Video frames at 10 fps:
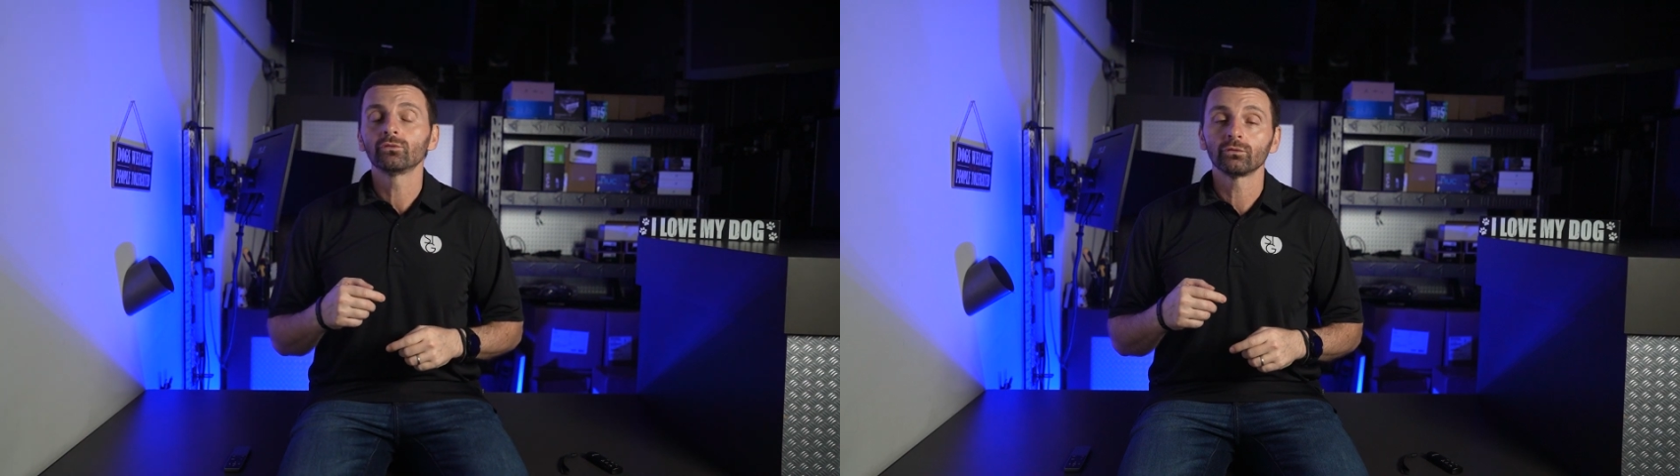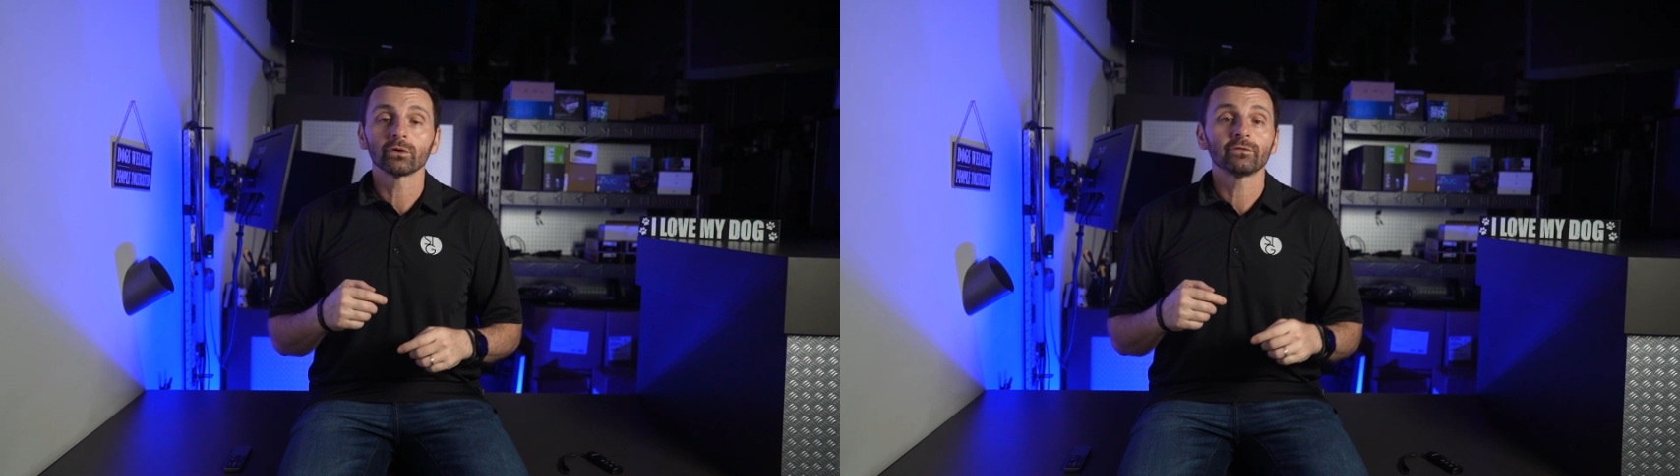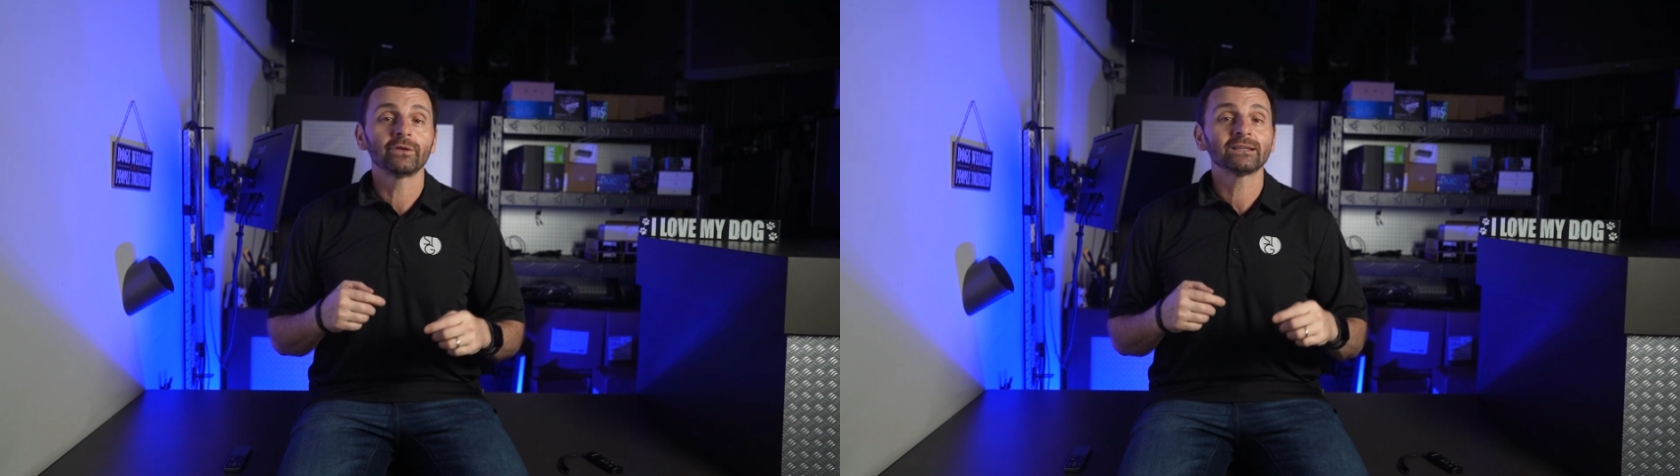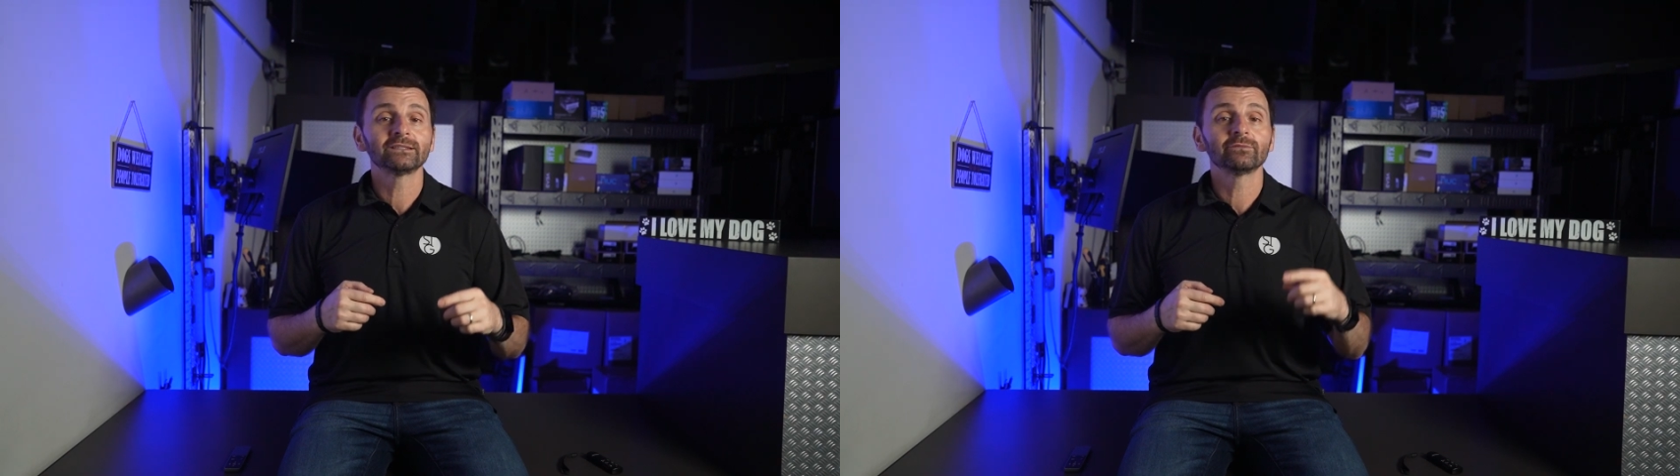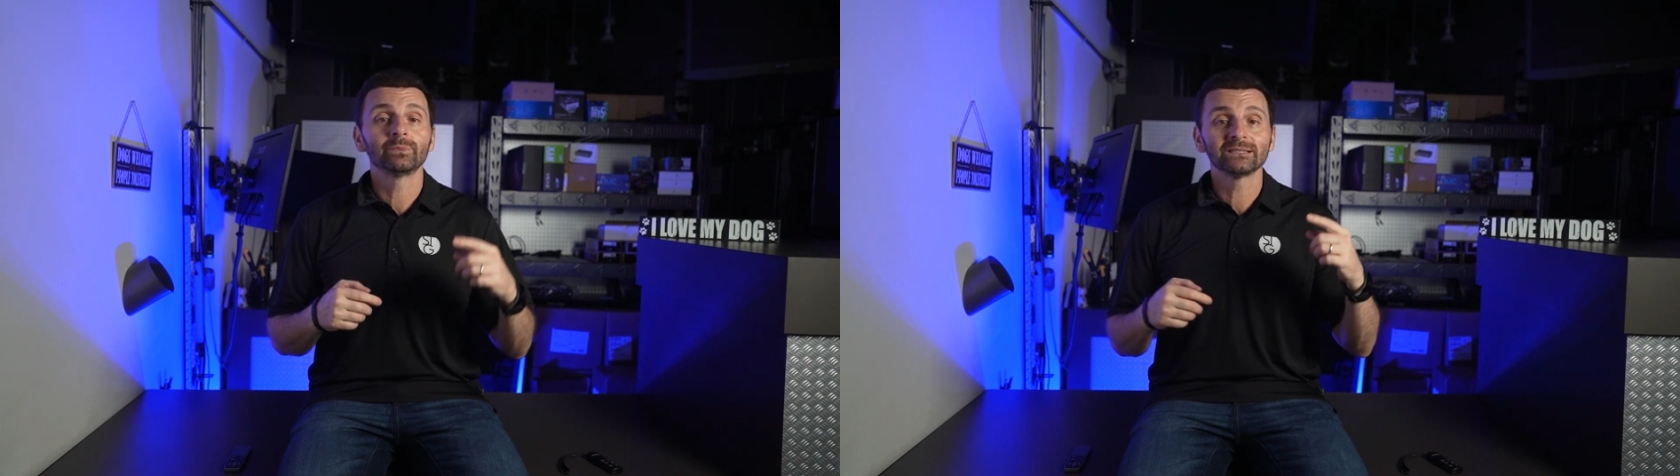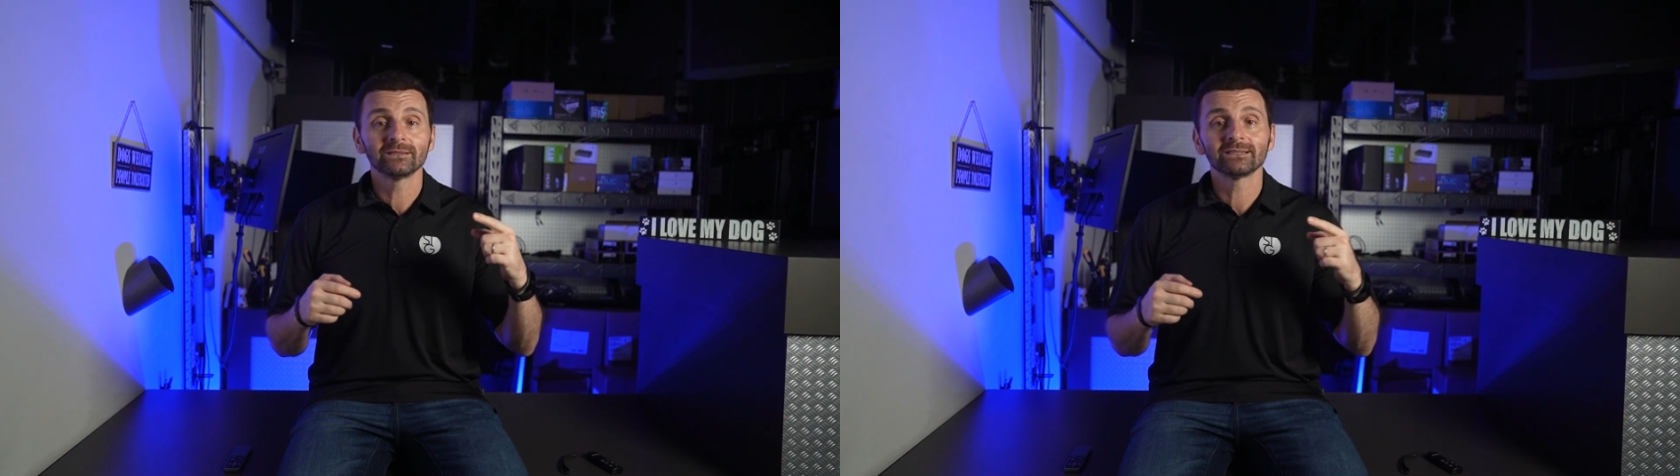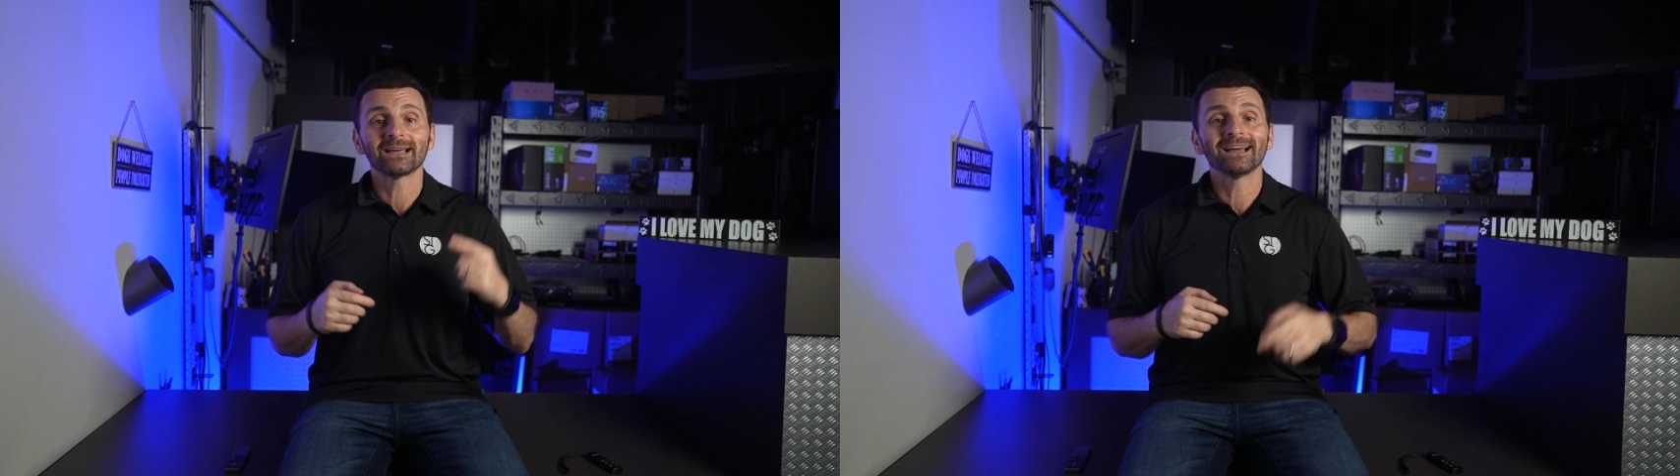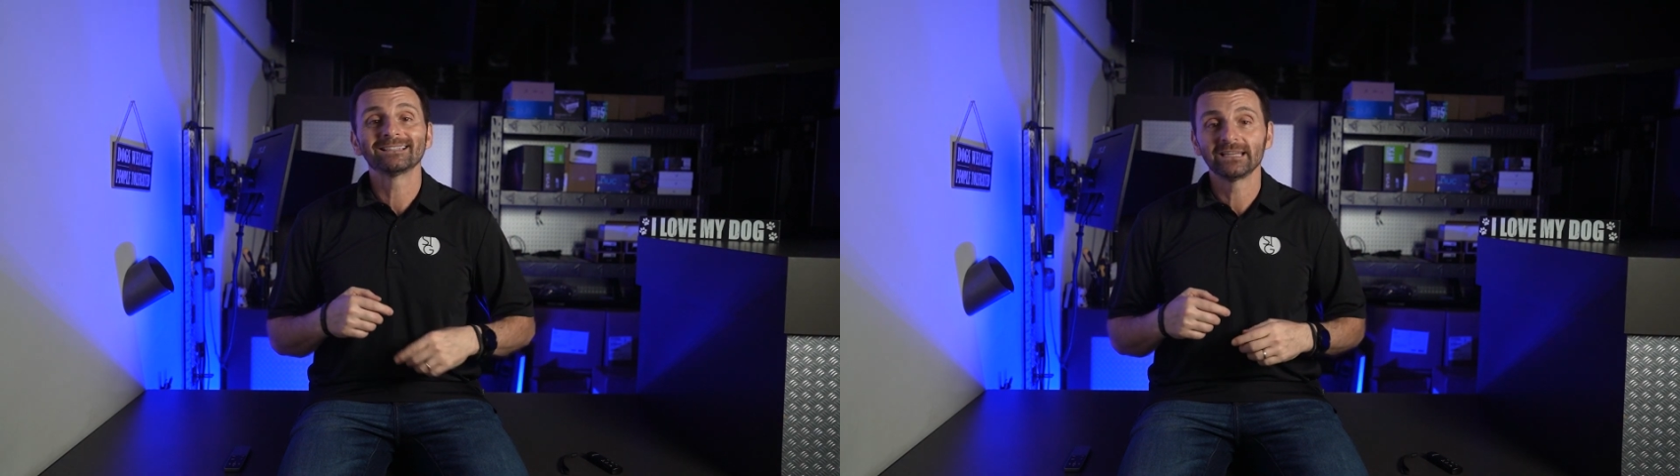for effective business
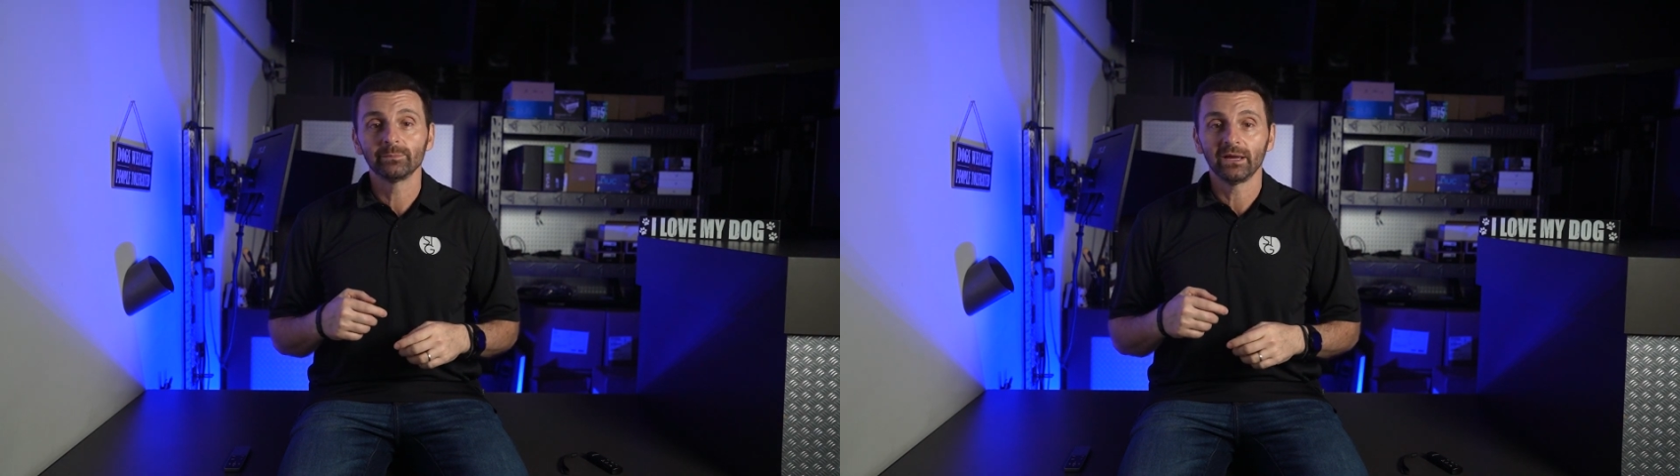IT